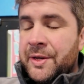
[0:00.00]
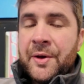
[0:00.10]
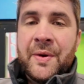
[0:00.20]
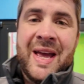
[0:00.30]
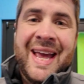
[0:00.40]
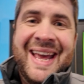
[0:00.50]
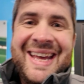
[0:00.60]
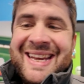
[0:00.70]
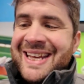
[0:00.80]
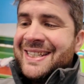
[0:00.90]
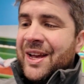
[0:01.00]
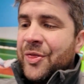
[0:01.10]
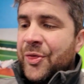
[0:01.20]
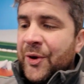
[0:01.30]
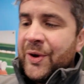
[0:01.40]
So it is
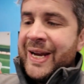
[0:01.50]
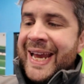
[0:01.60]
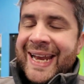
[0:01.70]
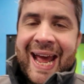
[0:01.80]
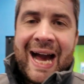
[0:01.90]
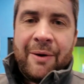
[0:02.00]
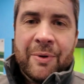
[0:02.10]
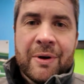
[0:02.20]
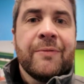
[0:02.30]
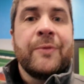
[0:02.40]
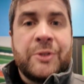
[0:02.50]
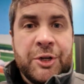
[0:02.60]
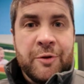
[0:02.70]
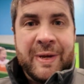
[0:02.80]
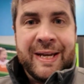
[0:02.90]
$30 an hour for
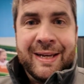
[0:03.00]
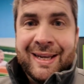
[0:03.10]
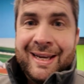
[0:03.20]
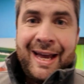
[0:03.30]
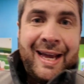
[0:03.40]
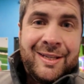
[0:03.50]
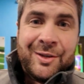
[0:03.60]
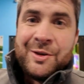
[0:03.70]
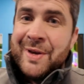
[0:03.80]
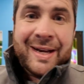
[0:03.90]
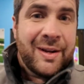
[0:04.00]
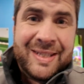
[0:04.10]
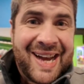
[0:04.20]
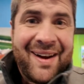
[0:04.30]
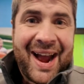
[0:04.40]
tubing And so you get an
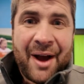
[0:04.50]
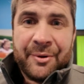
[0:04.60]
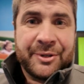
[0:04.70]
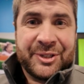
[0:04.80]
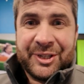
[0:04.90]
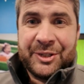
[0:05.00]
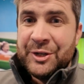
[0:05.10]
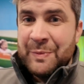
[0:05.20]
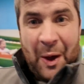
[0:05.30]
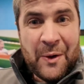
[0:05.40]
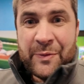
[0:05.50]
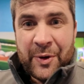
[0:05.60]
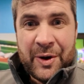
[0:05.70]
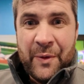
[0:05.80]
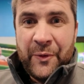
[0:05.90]
entire hour just to tube
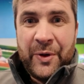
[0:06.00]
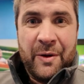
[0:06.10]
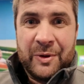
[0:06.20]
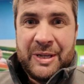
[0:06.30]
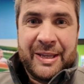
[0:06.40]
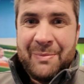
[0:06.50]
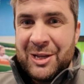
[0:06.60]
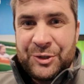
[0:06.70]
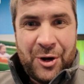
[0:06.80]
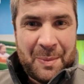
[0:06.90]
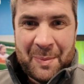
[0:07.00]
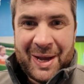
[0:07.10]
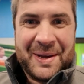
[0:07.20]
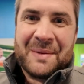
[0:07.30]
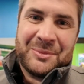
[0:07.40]
over and over and over, take the magic carpet
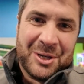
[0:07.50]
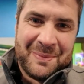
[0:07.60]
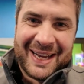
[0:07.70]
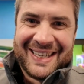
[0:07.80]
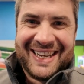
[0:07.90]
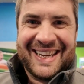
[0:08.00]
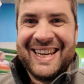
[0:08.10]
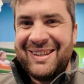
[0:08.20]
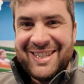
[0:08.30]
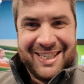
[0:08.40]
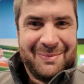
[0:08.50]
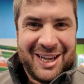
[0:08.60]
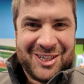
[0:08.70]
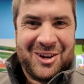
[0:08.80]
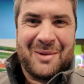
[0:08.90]
back up, tube back down again, take the
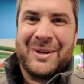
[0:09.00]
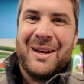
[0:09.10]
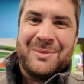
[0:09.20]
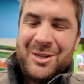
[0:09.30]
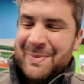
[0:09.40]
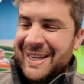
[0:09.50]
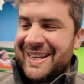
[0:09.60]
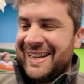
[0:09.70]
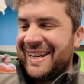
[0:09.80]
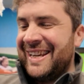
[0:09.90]
magic carpet up, tube back down